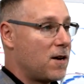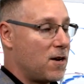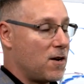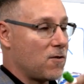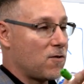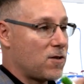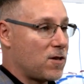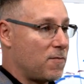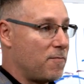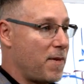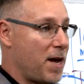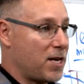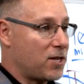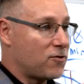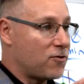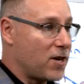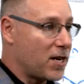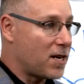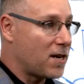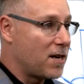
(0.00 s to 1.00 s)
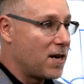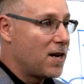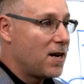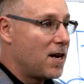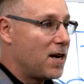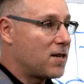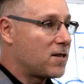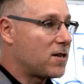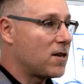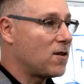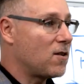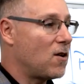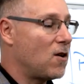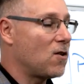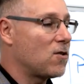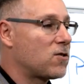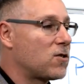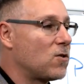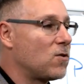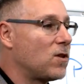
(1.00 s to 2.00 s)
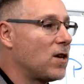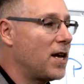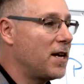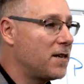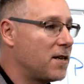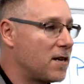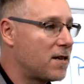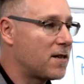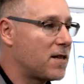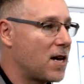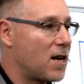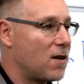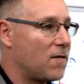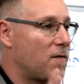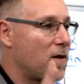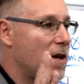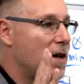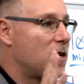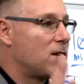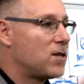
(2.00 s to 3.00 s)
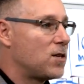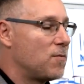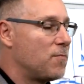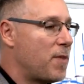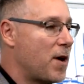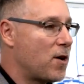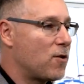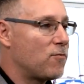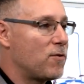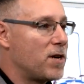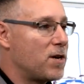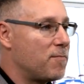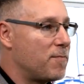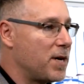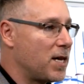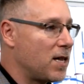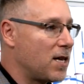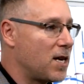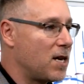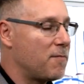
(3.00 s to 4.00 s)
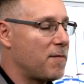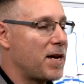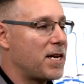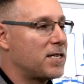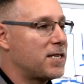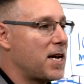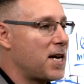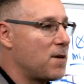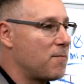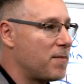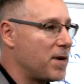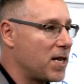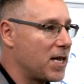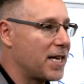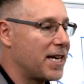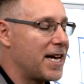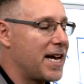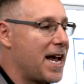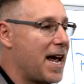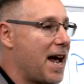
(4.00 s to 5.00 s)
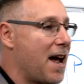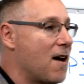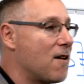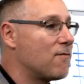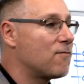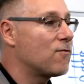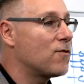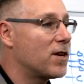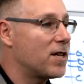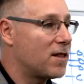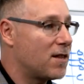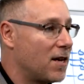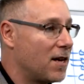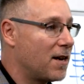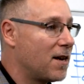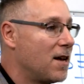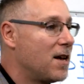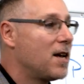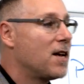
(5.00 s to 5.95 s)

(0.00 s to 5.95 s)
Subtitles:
symmetric, it's going to also lend itself to better readability, maintainability, everything.